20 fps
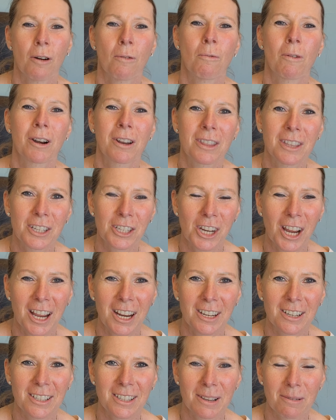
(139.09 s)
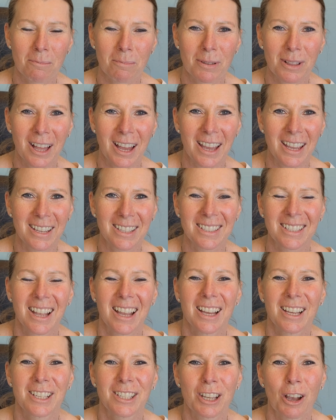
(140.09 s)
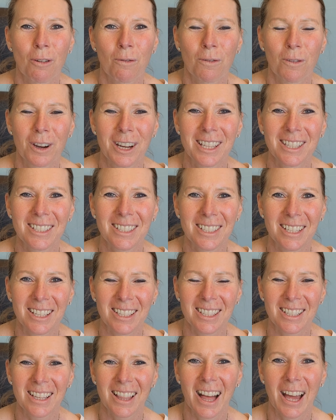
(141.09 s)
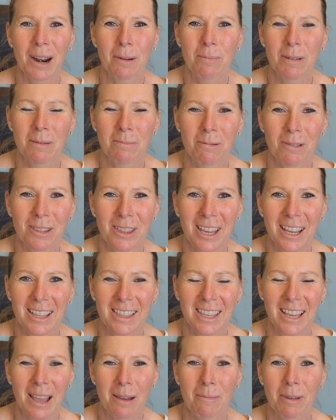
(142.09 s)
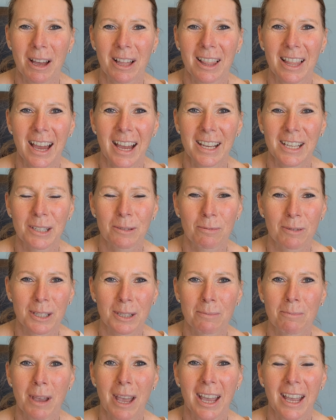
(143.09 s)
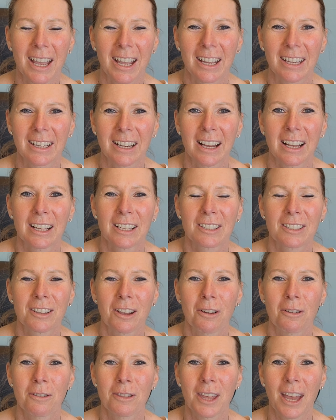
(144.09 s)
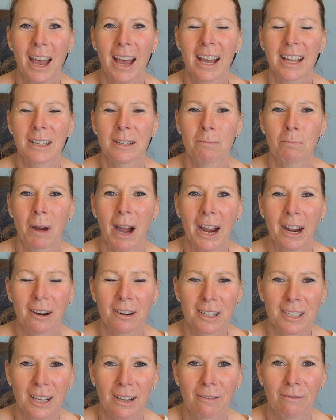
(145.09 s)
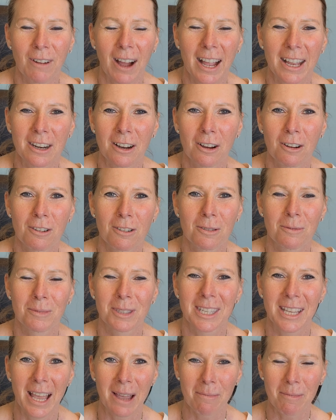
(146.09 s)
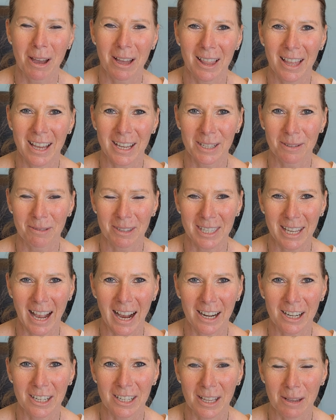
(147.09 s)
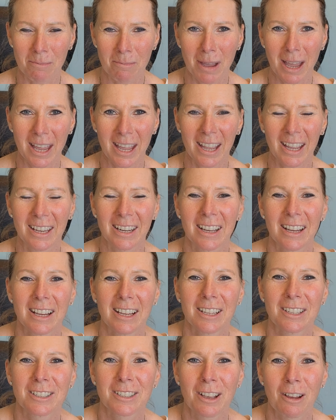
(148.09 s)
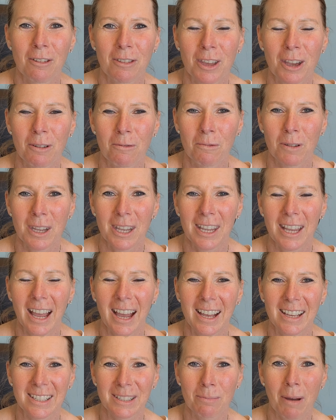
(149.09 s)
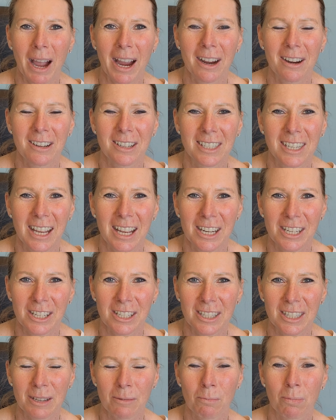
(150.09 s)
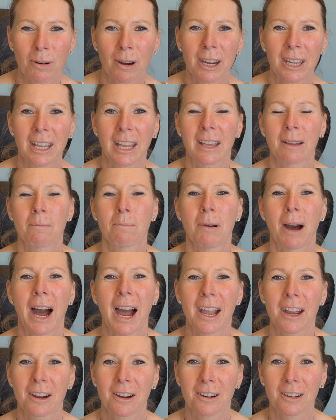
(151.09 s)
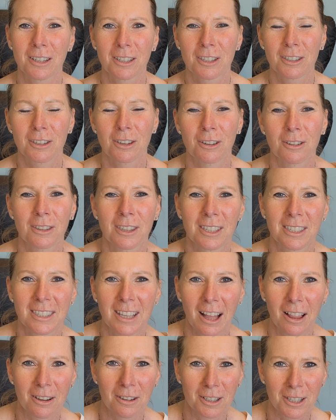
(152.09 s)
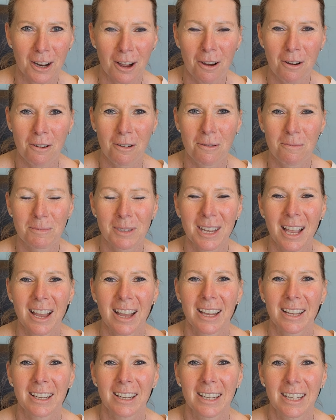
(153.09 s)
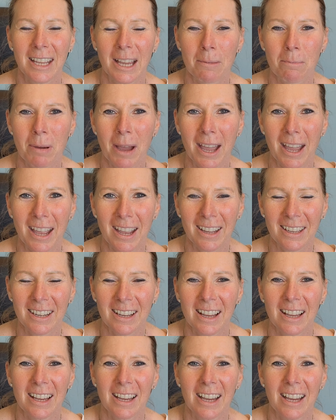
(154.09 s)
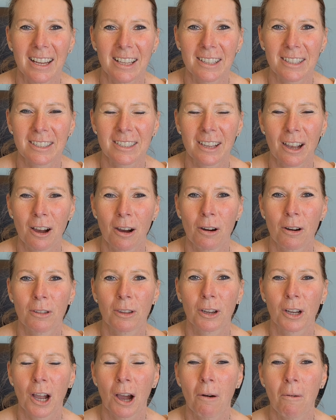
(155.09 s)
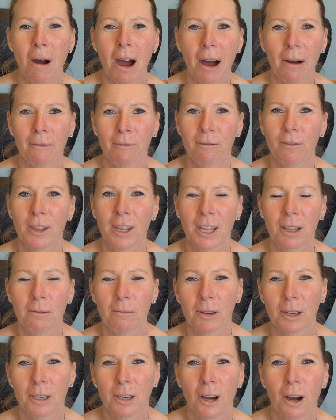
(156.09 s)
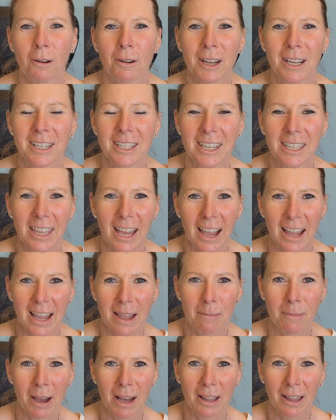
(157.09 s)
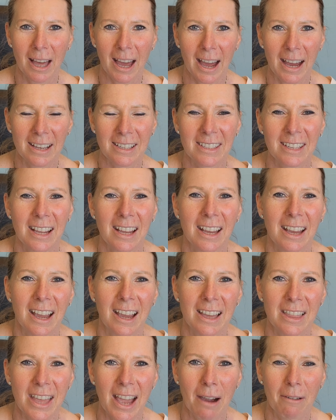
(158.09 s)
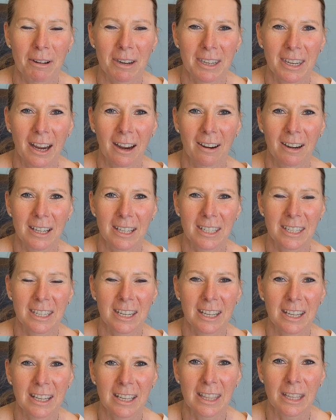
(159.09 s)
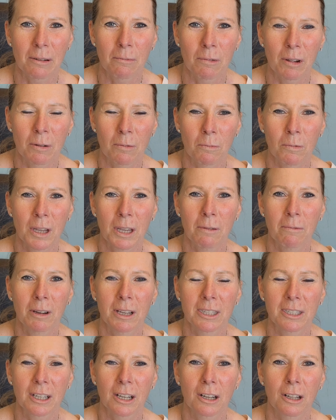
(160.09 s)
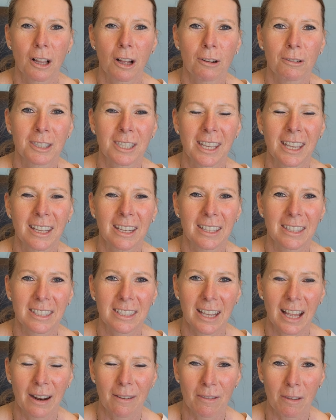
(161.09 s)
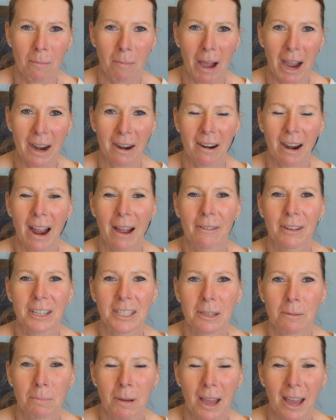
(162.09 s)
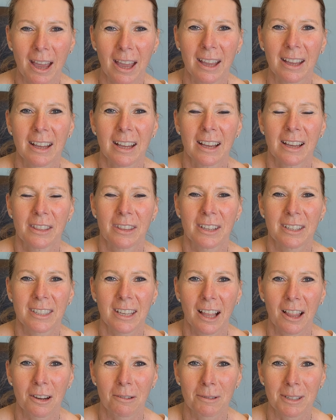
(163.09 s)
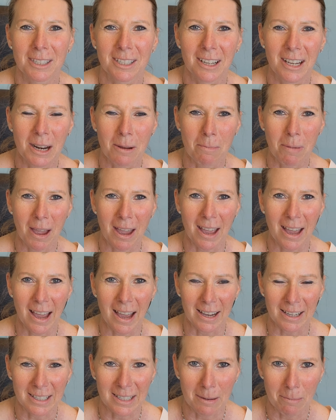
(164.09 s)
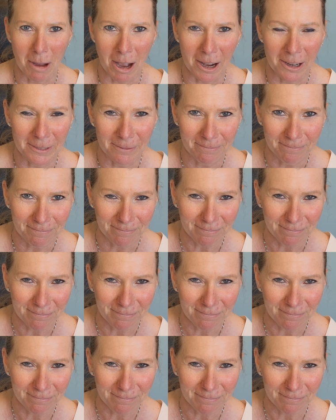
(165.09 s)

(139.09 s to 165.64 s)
What are the changes in place? So for instance, a lot of people think the MLS was made so that buyers could find homes. The MLS was actually made so that we as buyer's agents bringing buyers to the seller's homes could get paid. And so the co-op fee would go into that MLS, and that would guarantee that when we went to closing, instead of the buyer having to pay, the seller was going to pay X amount.